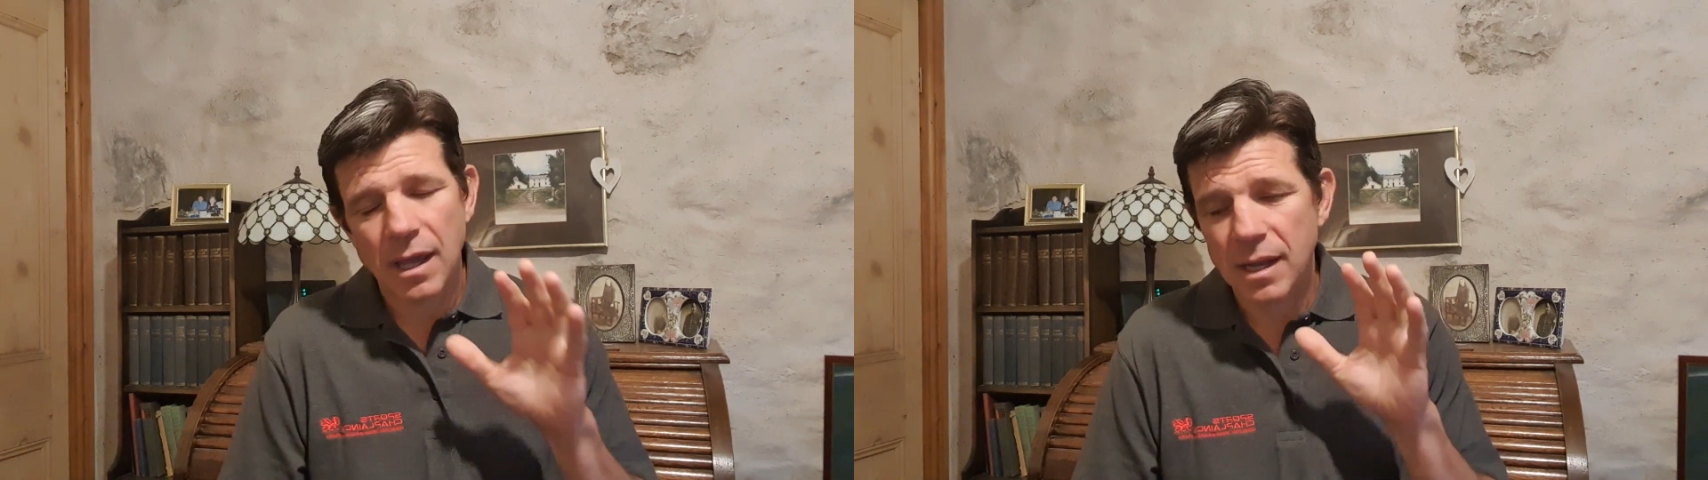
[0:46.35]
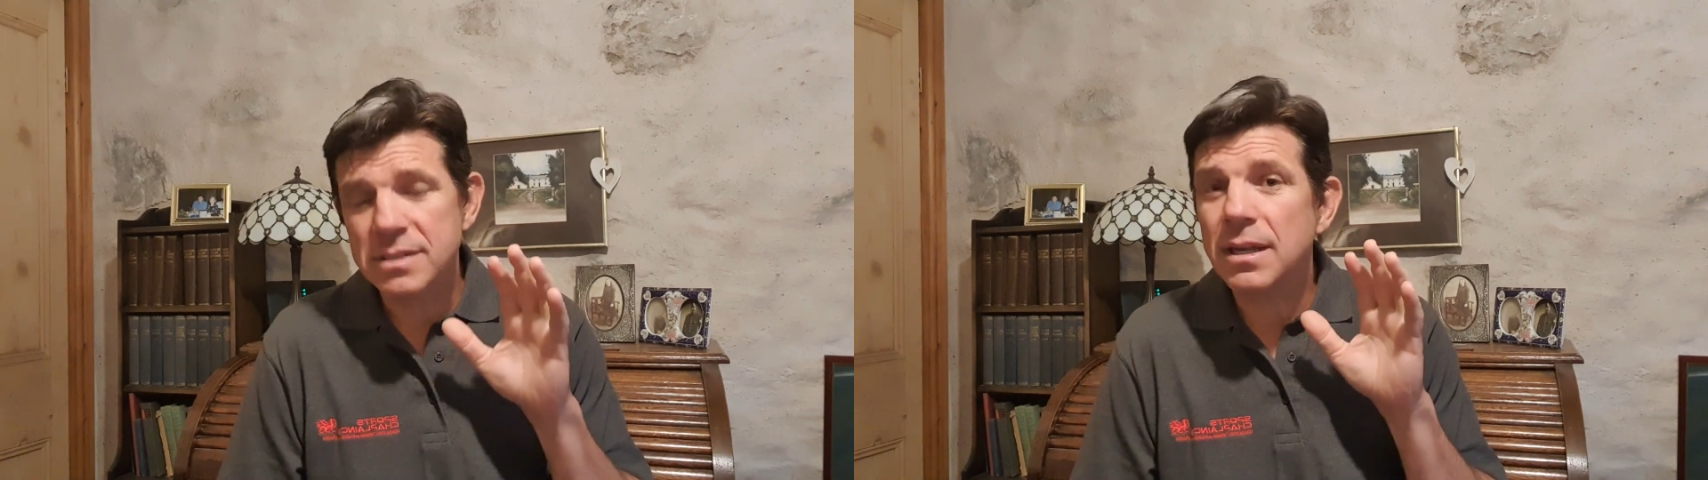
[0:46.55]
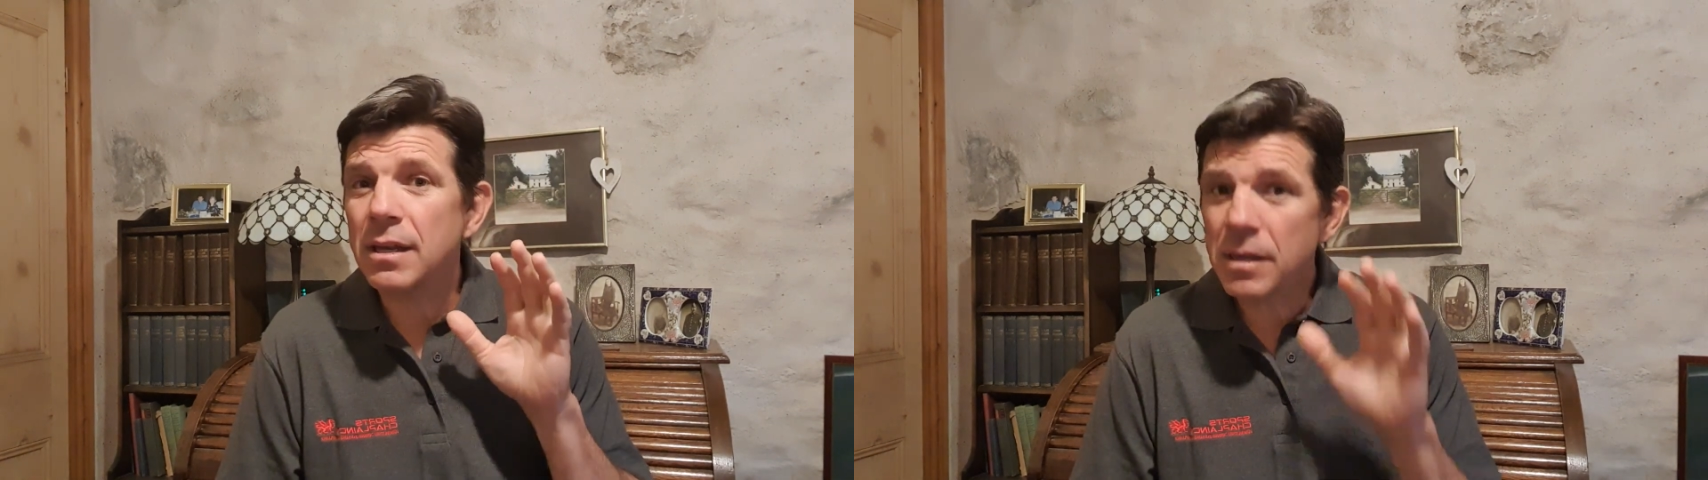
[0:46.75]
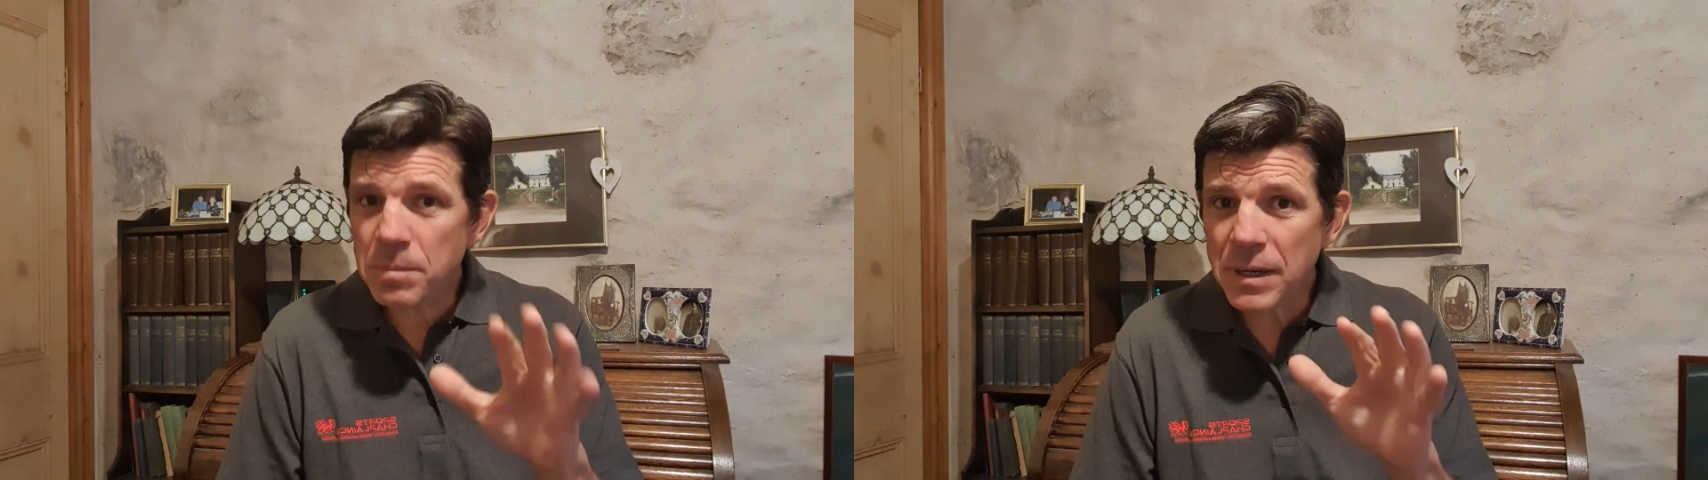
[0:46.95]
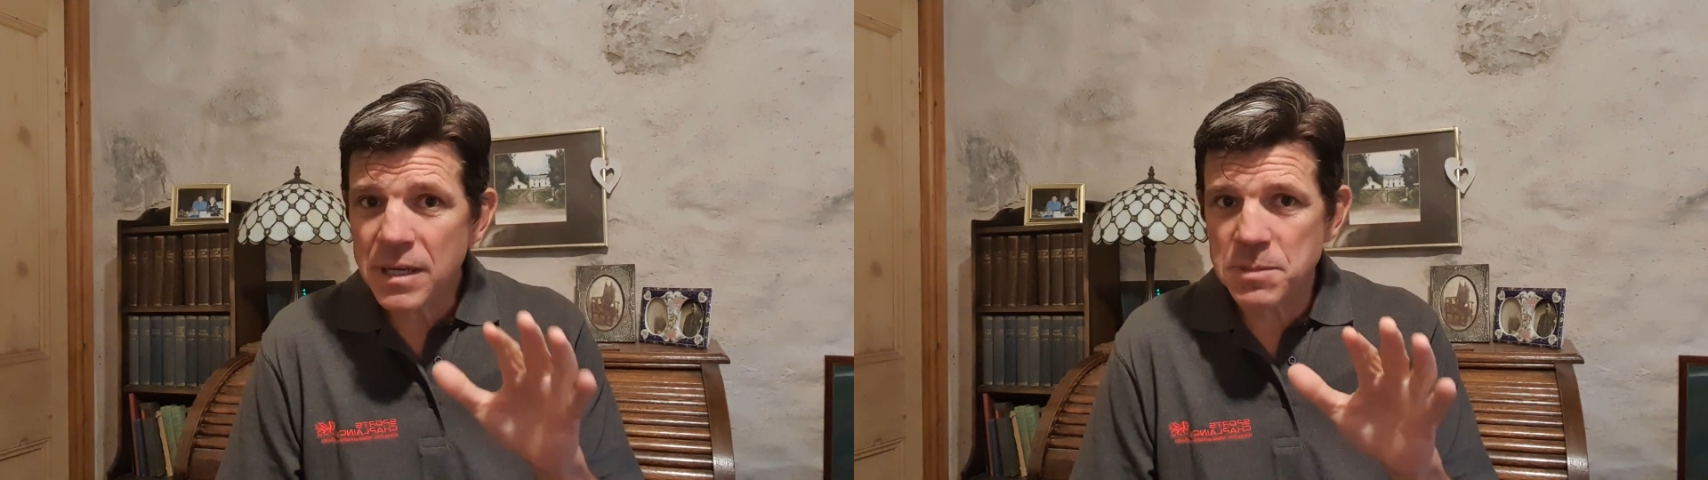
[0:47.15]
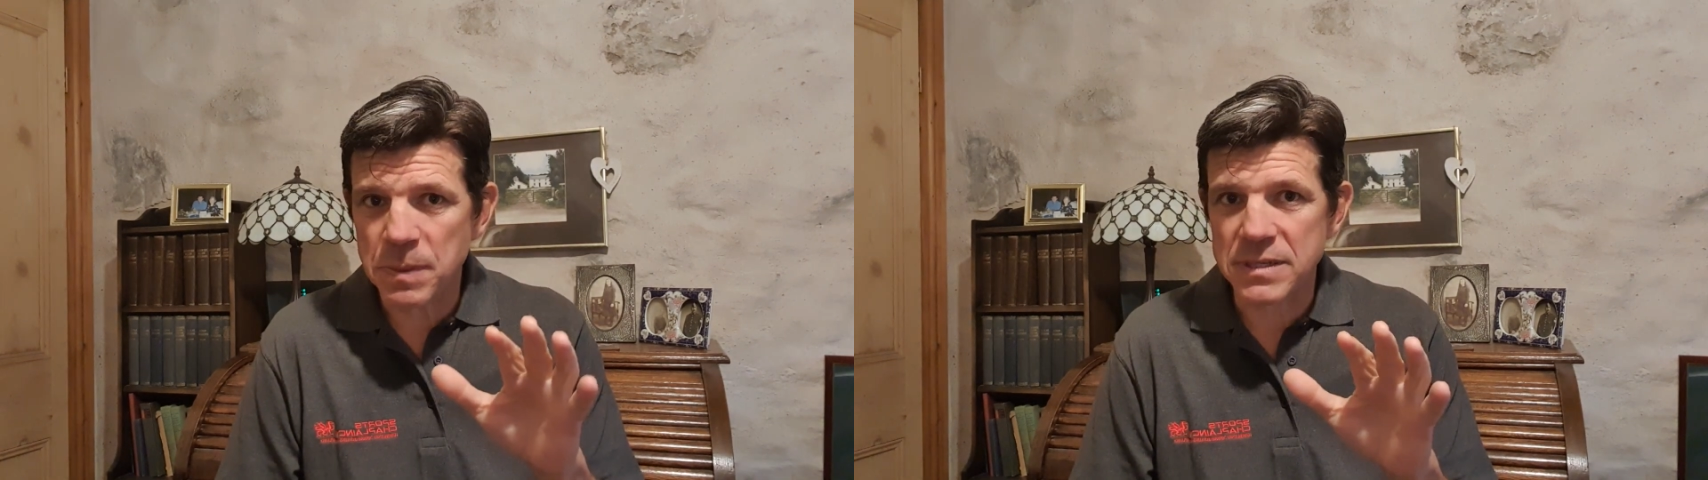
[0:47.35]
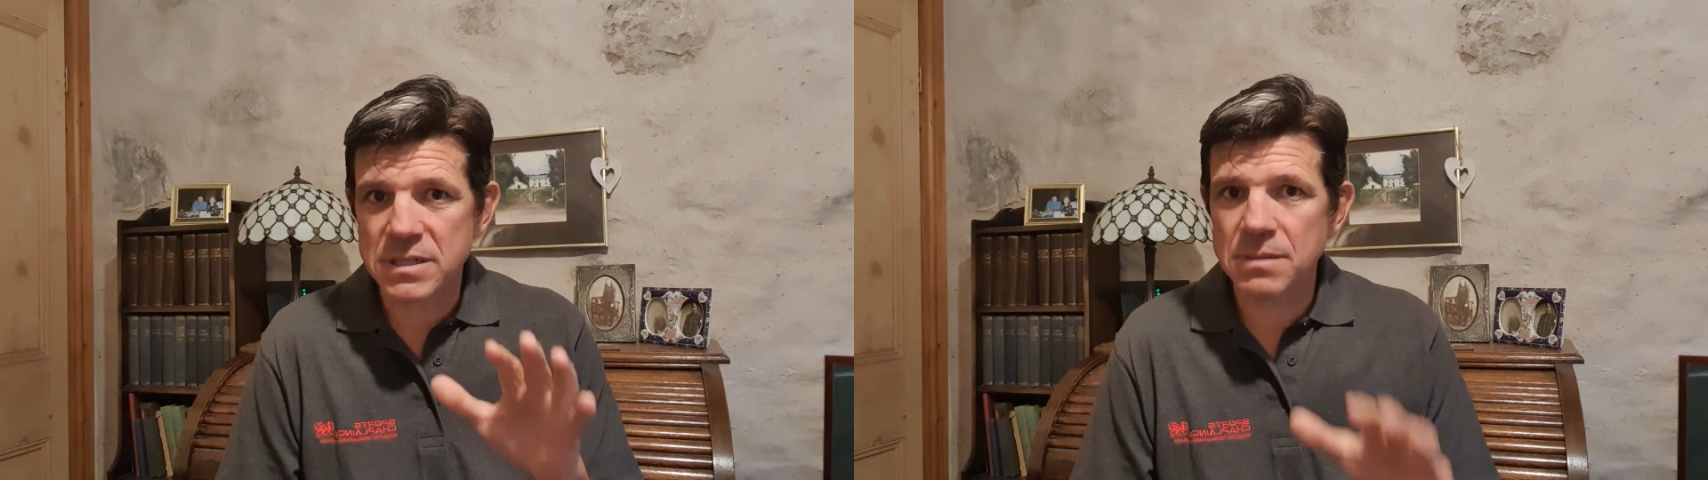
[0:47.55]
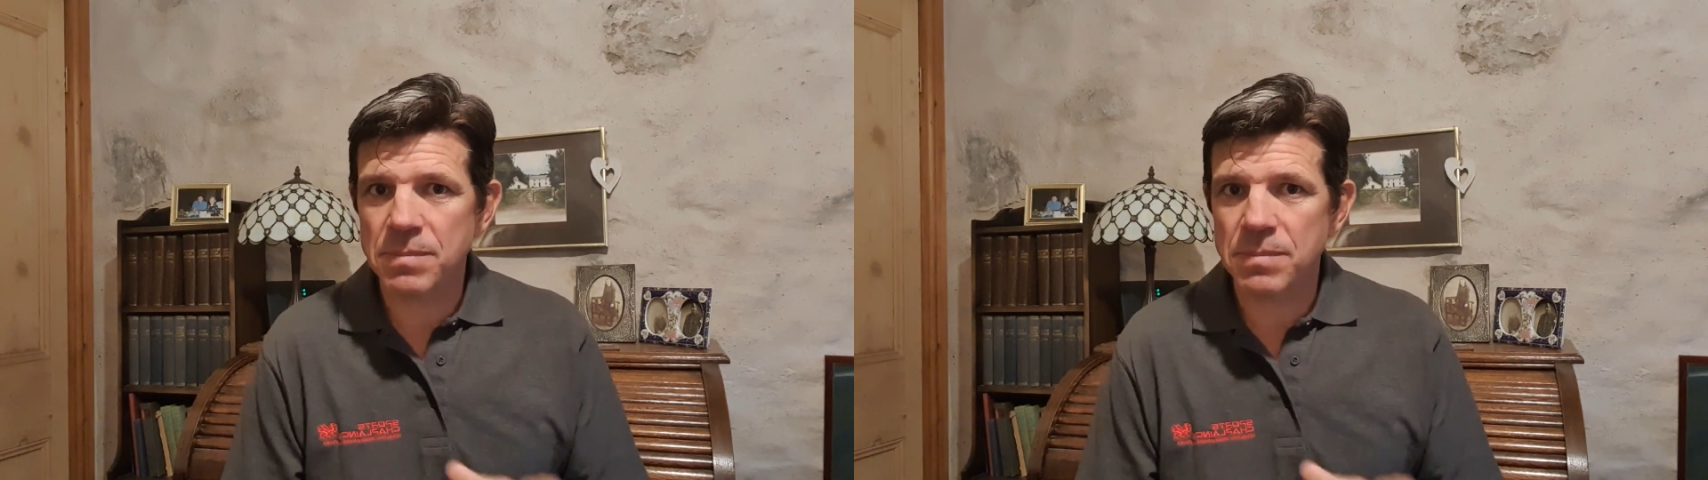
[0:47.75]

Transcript: It's a little bit explicit,